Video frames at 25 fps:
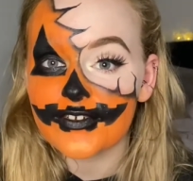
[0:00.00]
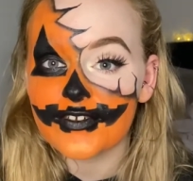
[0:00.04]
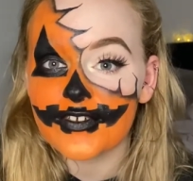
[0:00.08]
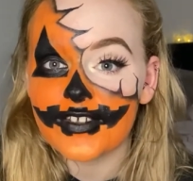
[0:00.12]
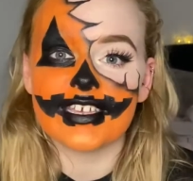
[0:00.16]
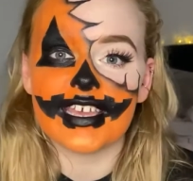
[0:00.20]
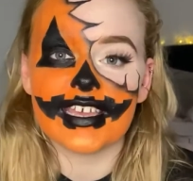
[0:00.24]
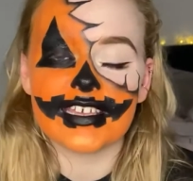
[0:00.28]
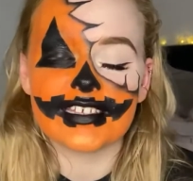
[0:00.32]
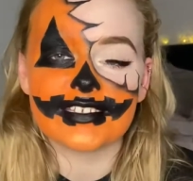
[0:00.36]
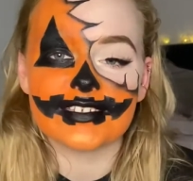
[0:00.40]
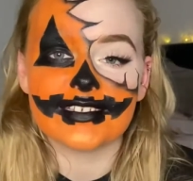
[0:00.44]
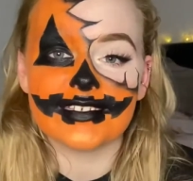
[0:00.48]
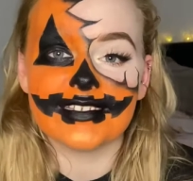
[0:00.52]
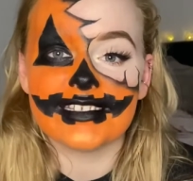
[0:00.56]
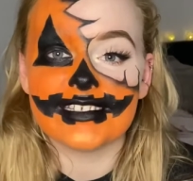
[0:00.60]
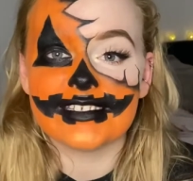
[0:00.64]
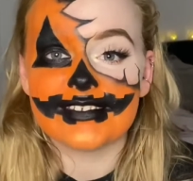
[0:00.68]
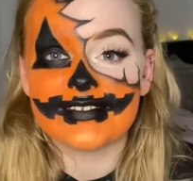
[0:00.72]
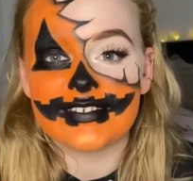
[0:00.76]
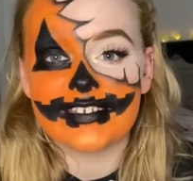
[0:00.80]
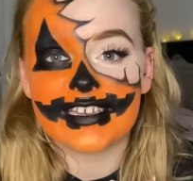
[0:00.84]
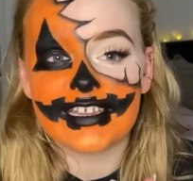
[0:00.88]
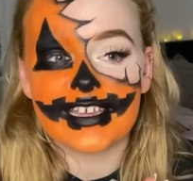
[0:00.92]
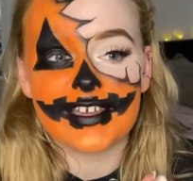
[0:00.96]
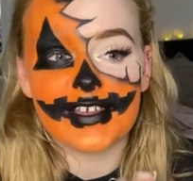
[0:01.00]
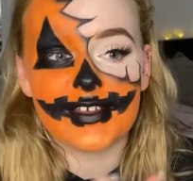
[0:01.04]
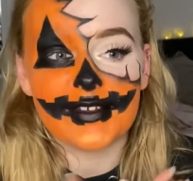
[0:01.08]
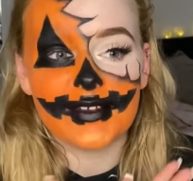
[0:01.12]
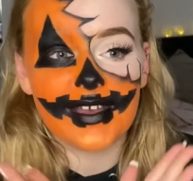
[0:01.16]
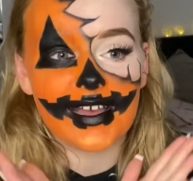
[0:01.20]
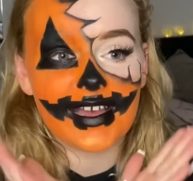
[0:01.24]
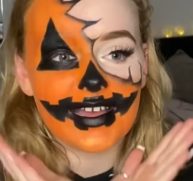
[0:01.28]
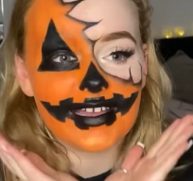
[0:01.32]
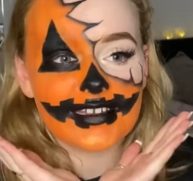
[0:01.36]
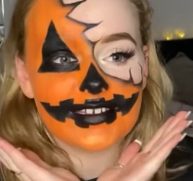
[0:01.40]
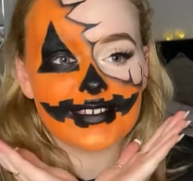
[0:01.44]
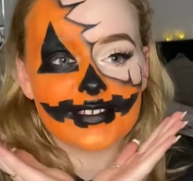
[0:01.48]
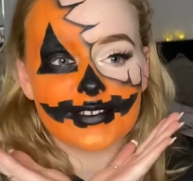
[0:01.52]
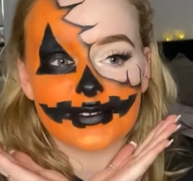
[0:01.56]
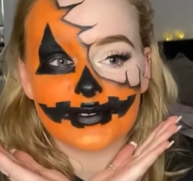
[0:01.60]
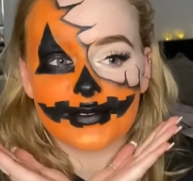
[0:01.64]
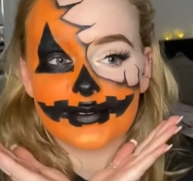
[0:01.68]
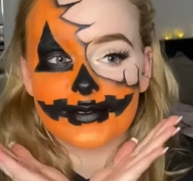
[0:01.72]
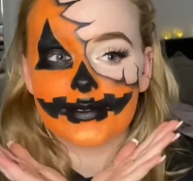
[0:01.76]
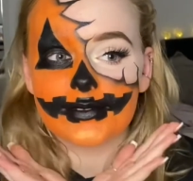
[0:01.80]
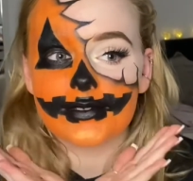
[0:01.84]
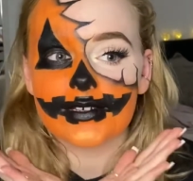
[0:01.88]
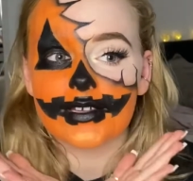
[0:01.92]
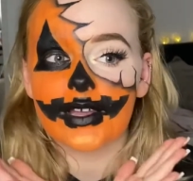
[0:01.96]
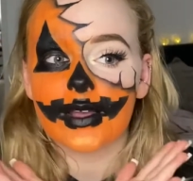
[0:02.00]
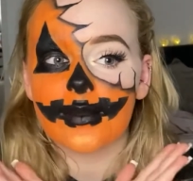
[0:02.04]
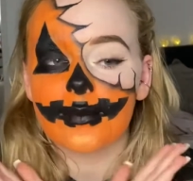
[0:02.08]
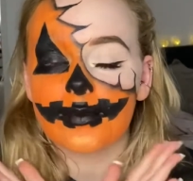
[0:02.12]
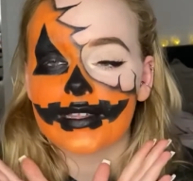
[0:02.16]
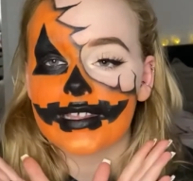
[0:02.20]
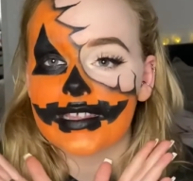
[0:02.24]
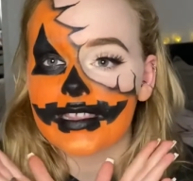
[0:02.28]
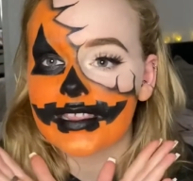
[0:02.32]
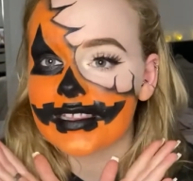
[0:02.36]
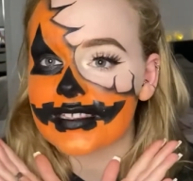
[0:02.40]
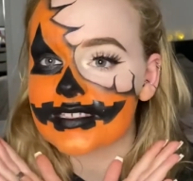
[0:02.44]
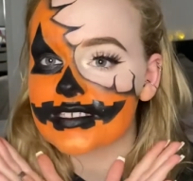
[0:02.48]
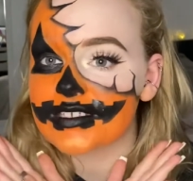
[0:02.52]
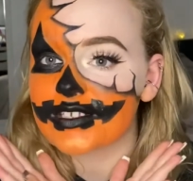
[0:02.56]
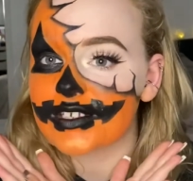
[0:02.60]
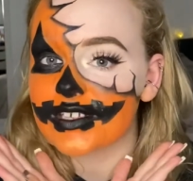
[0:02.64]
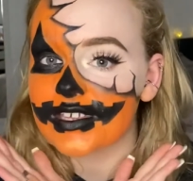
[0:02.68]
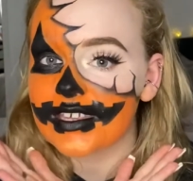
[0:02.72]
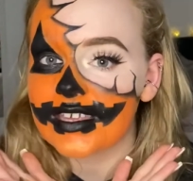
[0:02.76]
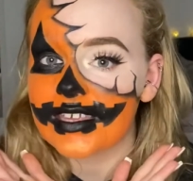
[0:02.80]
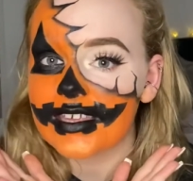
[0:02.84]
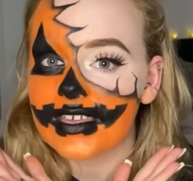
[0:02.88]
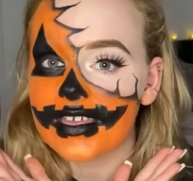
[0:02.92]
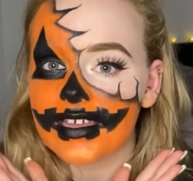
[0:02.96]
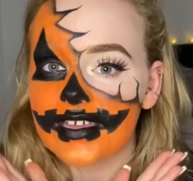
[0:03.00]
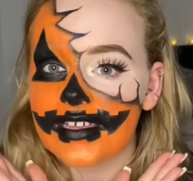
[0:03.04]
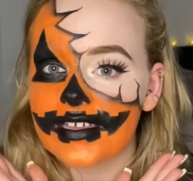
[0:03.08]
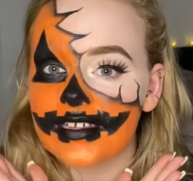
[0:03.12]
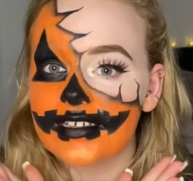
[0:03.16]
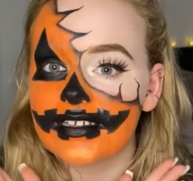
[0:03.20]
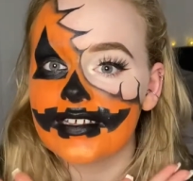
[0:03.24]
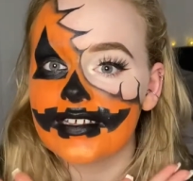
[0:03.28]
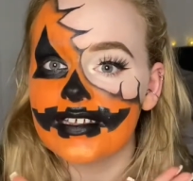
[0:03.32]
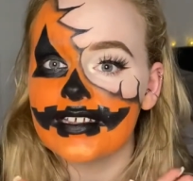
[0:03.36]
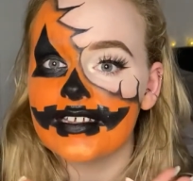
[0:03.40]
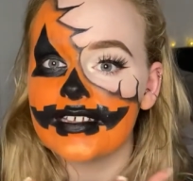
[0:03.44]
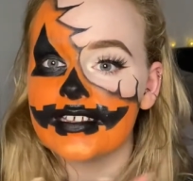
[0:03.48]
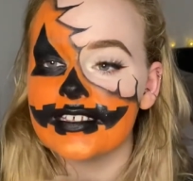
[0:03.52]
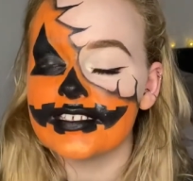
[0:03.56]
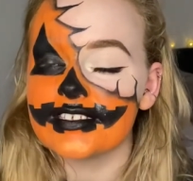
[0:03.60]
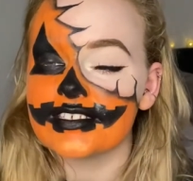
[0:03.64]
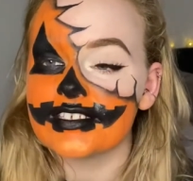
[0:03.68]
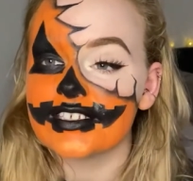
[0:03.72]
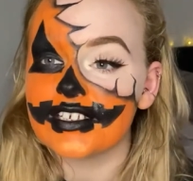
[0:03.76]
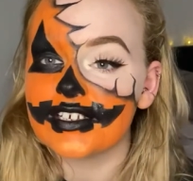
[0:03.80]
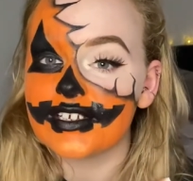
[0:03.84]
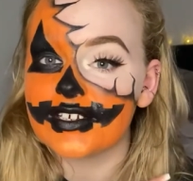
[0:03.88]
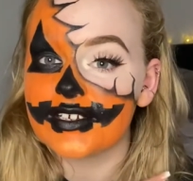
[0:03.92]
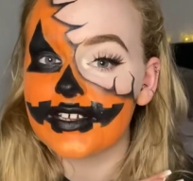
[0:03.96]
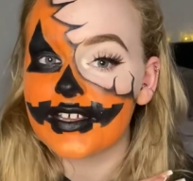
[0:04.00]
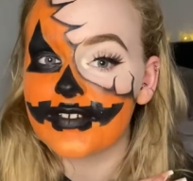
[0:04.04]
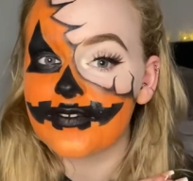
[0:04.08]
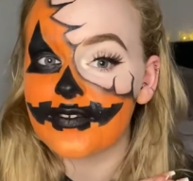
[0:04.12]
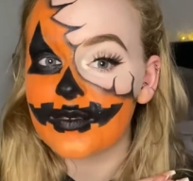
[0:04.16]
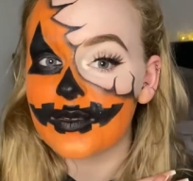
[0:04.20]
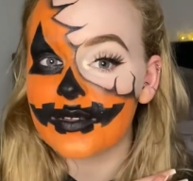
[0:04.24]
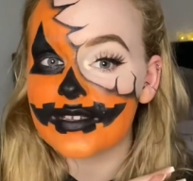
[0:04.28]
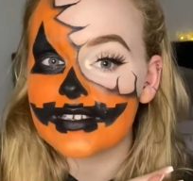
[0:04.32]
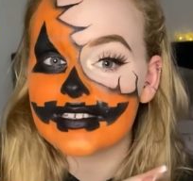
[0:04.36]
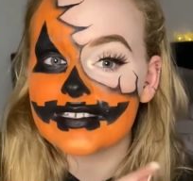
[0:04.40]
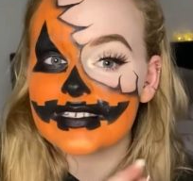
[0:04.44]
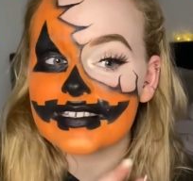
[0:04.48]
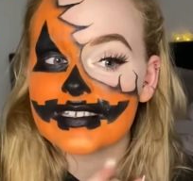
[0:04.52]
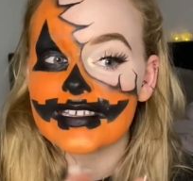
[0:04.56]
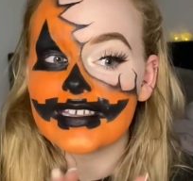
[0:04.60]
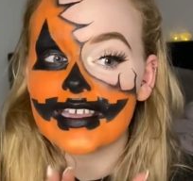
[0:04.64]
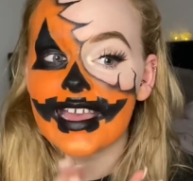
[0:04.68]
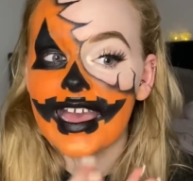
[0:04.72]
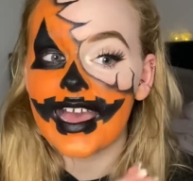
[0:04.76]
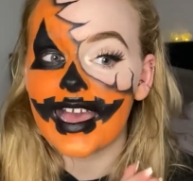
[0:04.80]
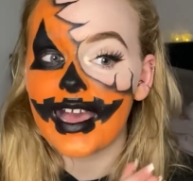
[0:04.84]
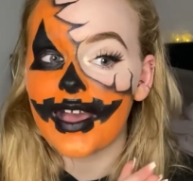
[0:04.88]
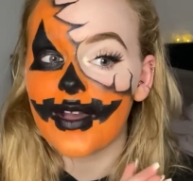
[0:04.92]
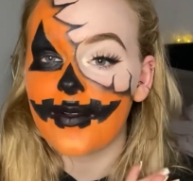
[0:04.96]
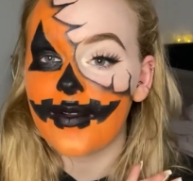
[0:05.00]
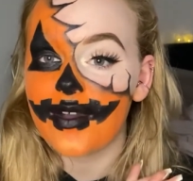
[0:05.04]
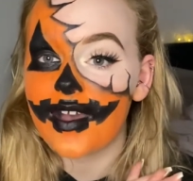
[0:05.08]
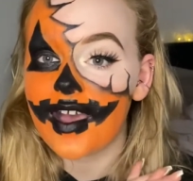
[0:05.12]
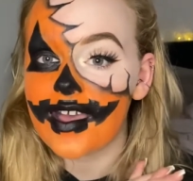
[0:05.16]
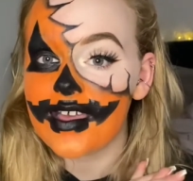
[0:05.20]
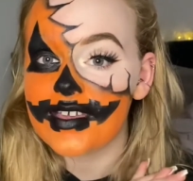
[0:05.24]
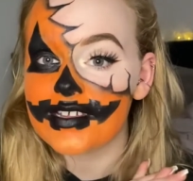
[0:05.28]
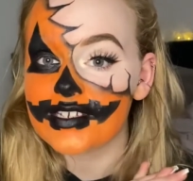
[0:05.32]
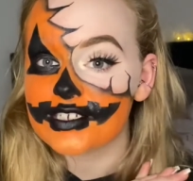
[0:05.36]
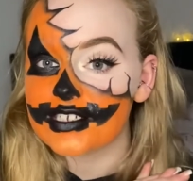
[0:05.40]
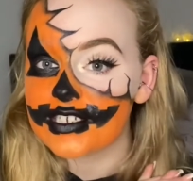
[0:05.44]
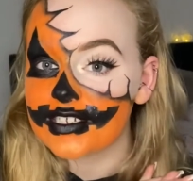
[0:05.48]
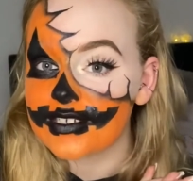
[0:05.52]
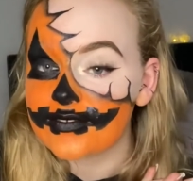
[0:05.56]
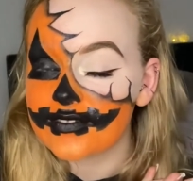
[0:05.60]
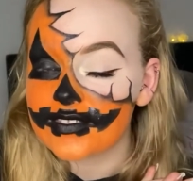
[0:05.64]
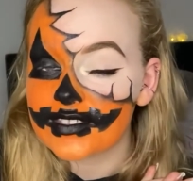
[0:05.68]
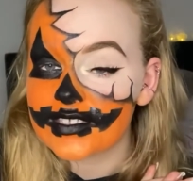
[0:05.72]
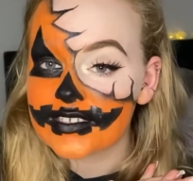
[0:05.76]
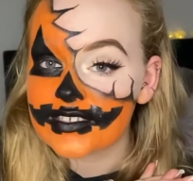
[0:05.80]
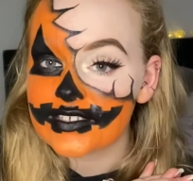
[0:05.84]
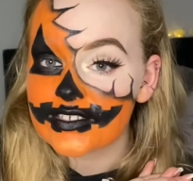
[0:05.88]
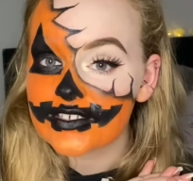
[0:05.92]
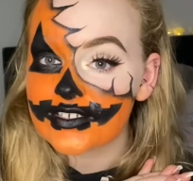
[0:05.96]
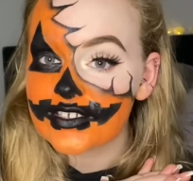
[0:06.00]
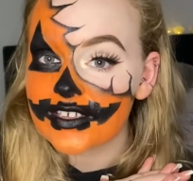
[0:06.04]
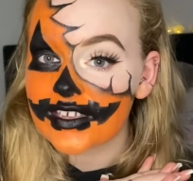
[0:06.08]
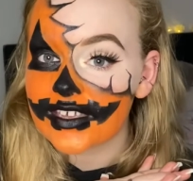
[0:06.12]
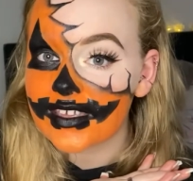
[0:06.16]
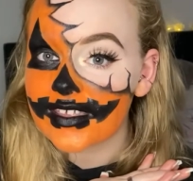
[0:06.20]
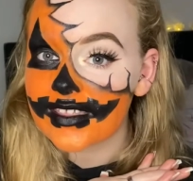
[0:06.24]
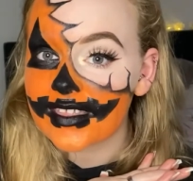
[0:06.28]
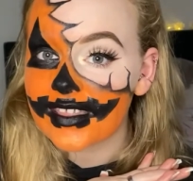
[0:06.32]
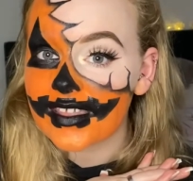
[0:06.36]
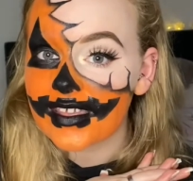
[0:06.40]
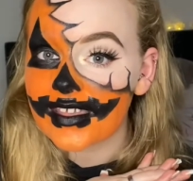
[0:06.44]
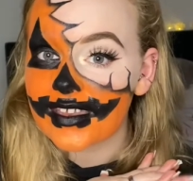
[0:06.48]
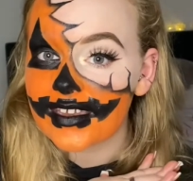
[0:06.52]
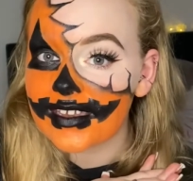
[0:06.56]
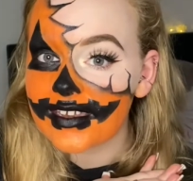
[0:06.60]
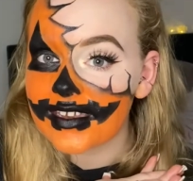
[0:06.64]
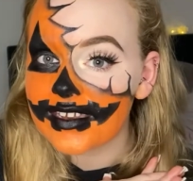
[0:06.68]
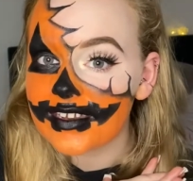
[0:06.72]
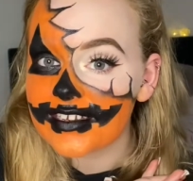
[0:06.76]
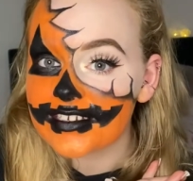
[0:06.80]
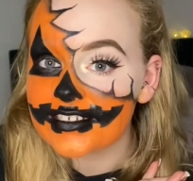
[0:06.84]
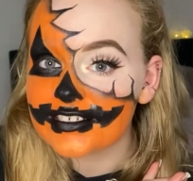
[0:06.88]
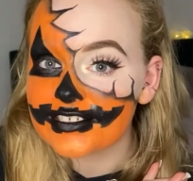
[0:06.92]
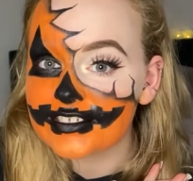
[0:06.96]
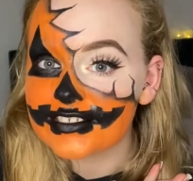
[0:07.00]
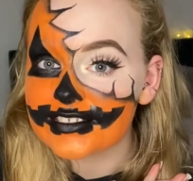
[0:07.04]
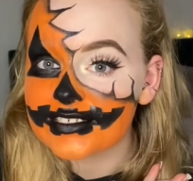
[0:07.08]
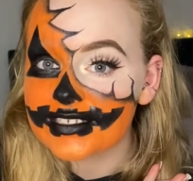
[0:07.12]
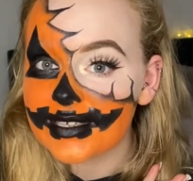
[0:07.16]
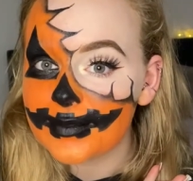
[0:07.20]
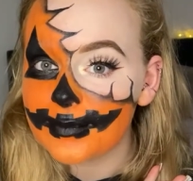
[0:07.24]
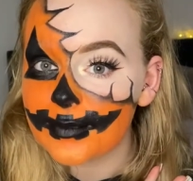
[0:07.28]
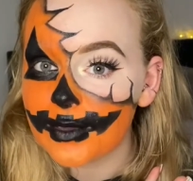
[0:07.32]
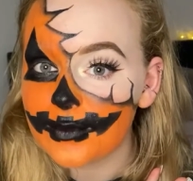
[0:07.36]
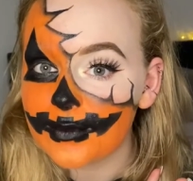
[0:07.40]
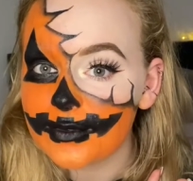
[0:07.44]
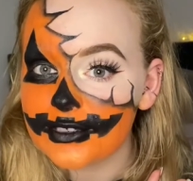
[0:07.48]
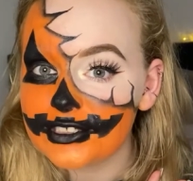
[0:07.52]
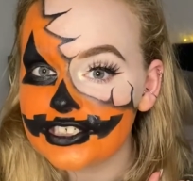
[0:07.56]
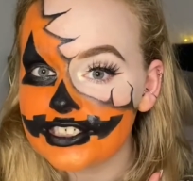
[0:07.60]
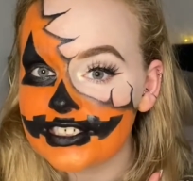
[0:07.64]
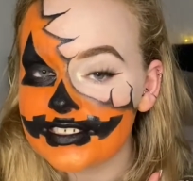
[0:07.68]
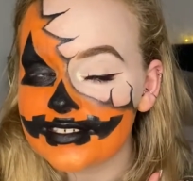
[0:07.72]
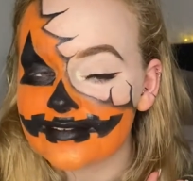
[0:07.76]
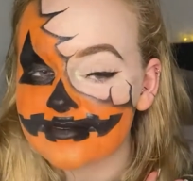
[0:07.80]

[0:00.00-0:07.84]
So in this video I do complete this look here, so if you want to see how I achieved this look then just keep on watching.